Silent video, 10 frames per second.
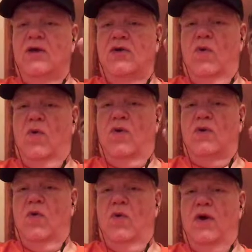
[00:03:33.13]
you're
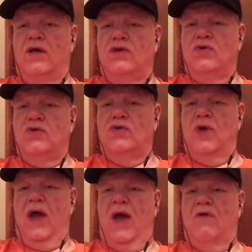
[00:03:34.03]
going to
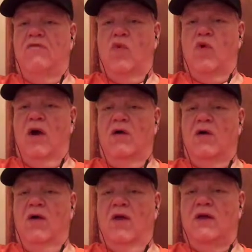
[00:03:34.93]
have more
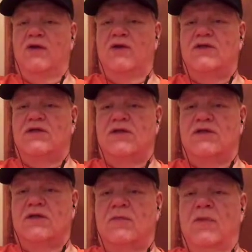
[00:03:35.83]
alcohol in your
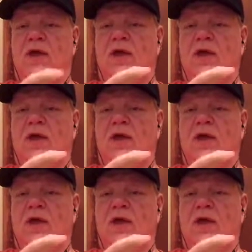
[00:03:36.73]
system